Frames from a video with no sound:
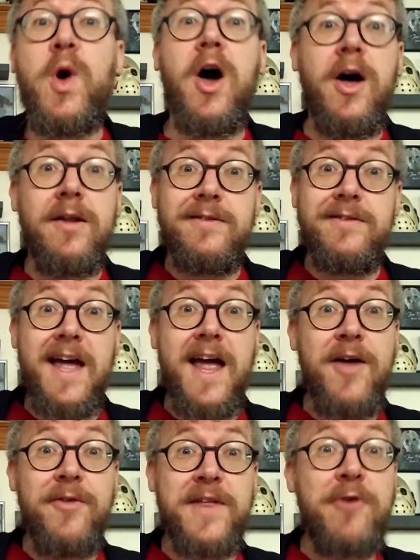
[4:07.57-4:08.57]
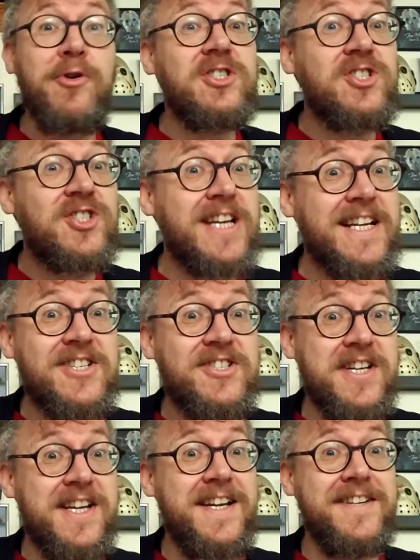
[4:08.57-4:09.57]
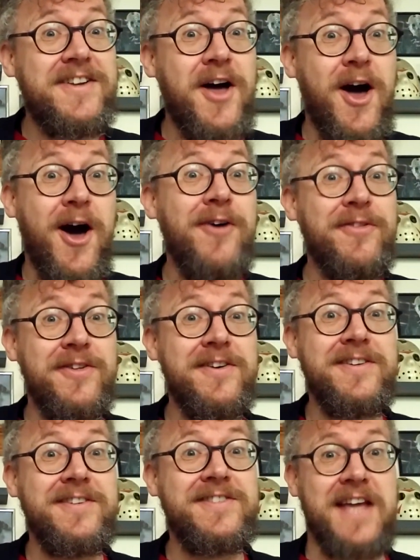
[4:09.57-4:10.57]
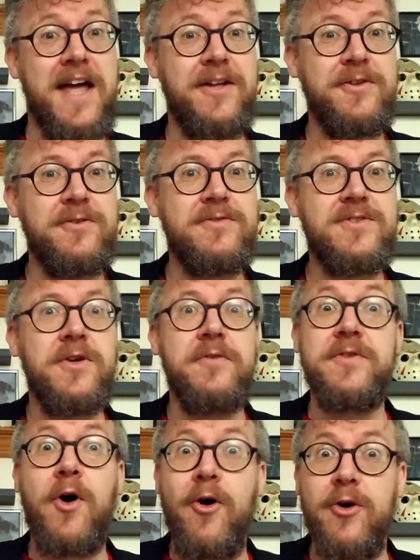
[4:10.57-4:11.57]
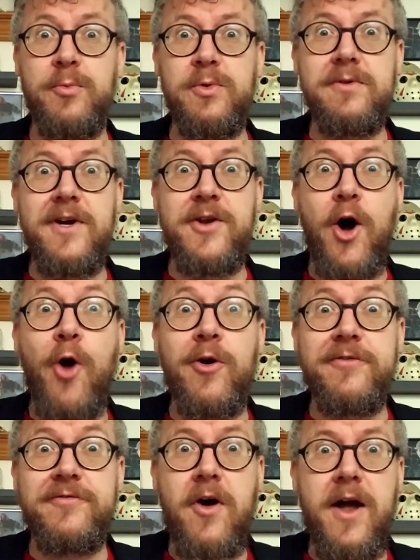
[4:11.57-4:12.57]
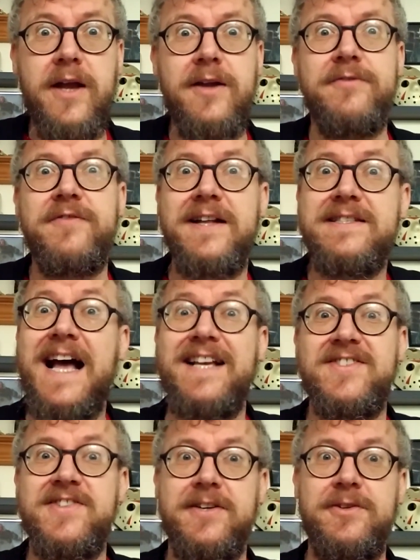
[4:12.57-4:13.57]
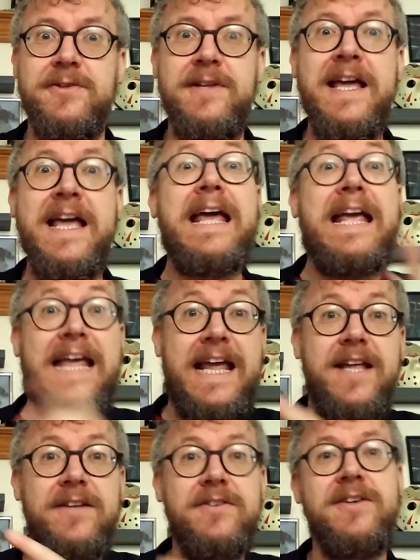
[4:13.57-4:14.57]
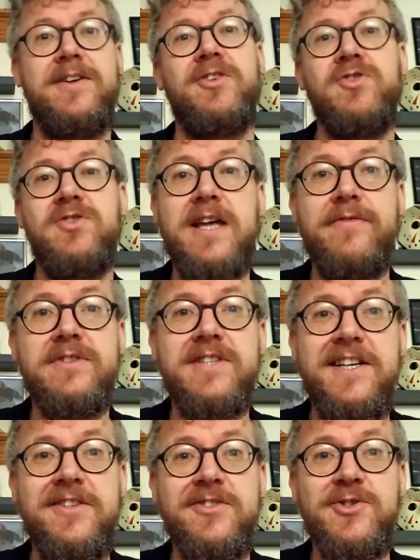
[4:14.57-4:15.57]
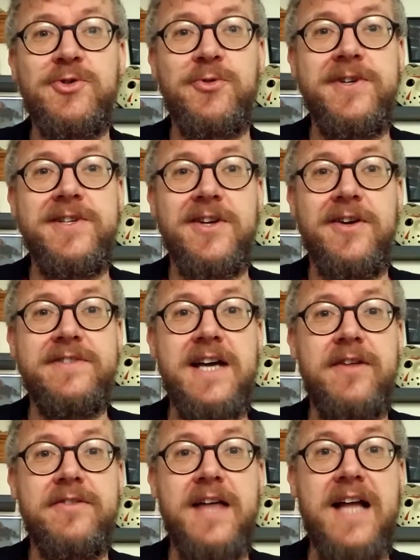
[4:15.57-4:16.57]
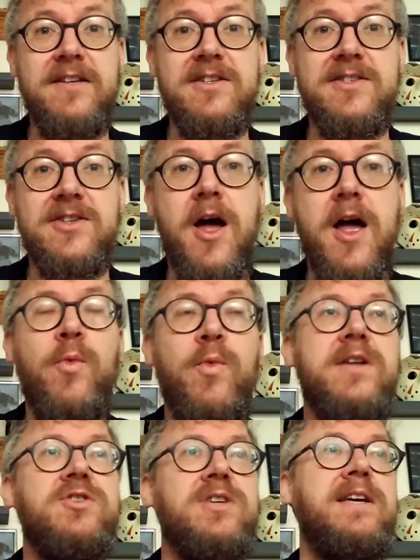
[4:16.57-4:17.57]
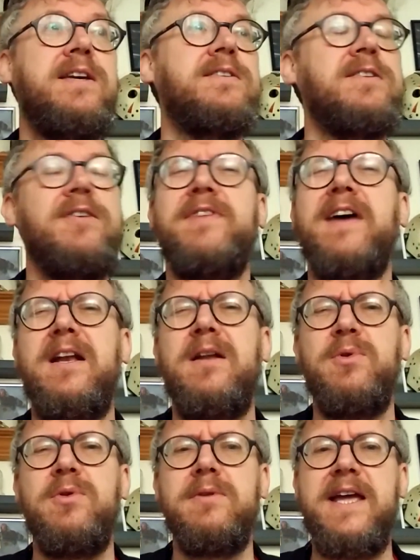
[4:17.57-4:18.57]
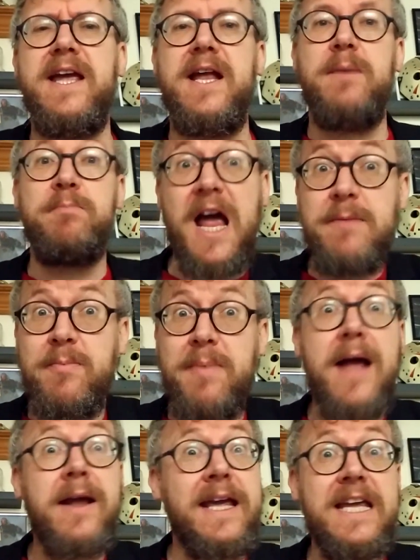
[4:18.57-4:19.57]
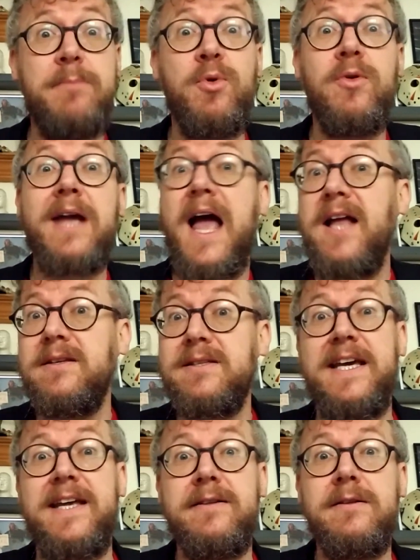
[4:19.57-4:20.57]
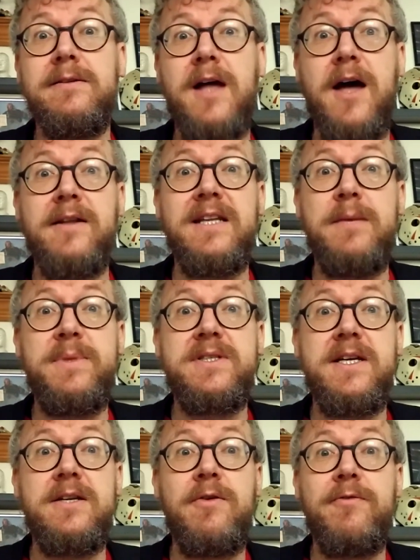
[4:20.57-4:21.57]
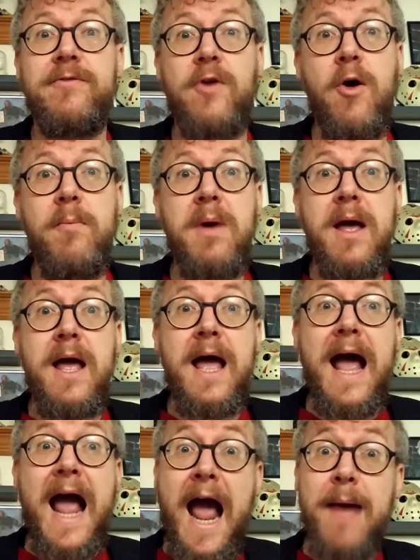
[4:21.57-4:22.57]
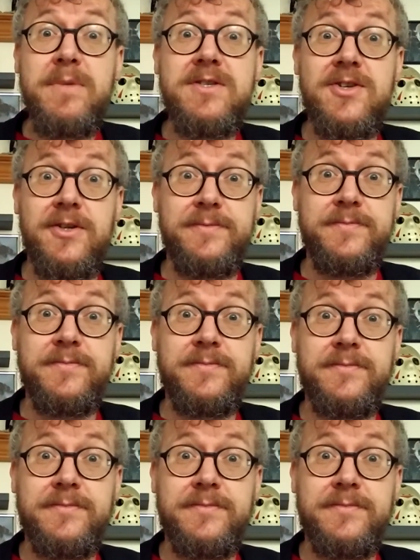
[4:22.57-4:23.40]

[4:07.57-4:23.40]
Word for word: you heard there, there are 16 other tales of the horrible and horrifying and fantastical in 17 Stories of Death and Desire, which is available in paperback, ebook, and Kindle Unlimited from Amazon.